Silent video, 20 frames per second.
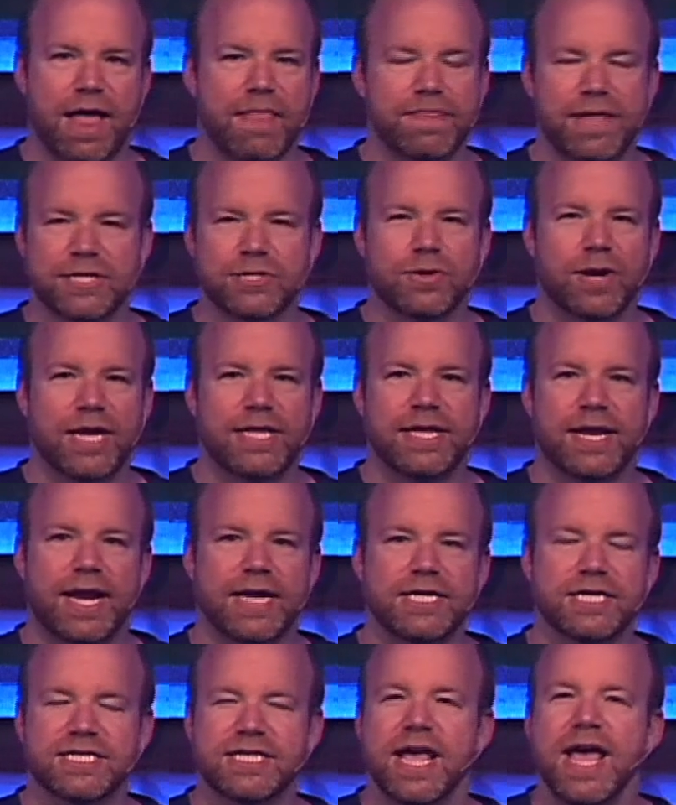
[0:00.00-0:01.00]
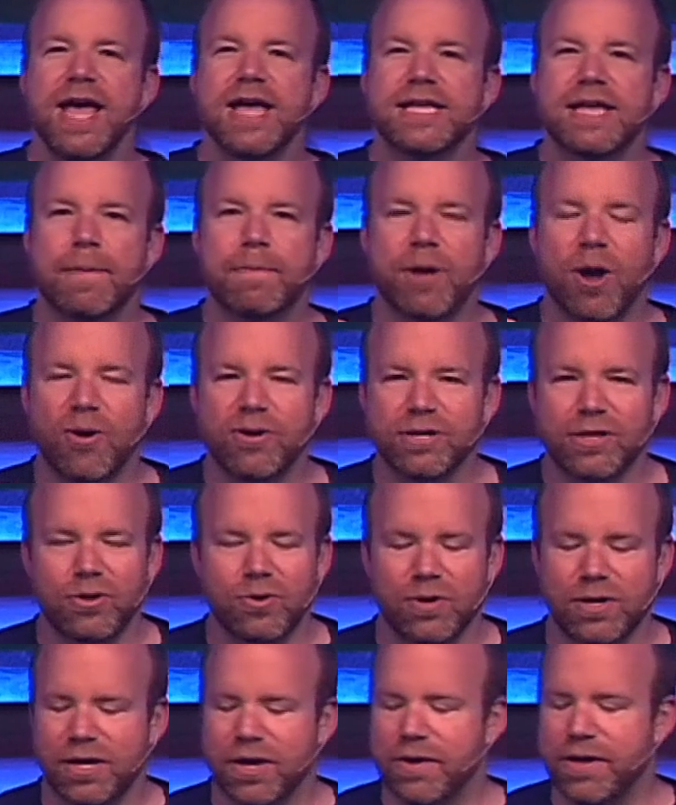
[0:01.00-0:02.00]
And that's what I did. I just kept going to the
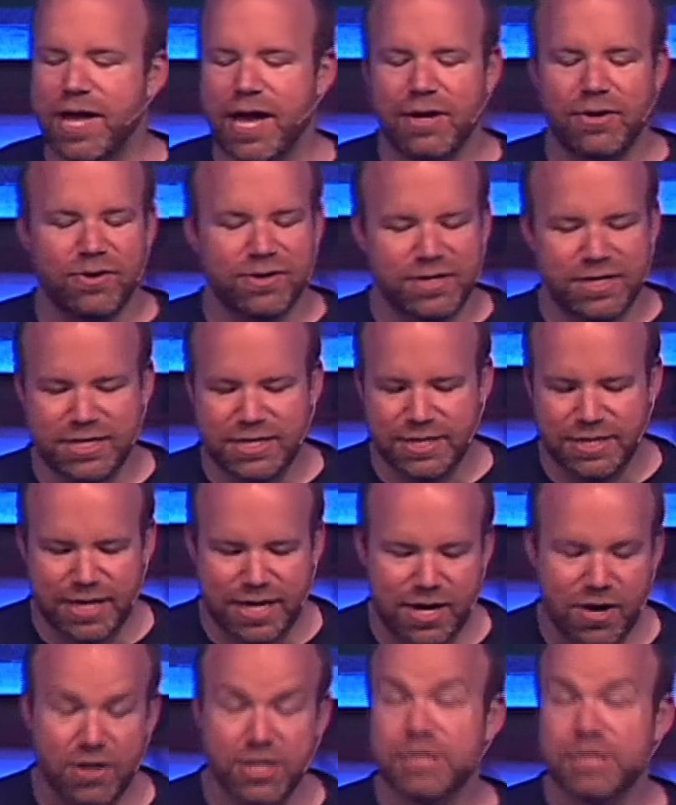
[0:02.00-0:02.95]
Lord and go, okay, Lord, this is a year.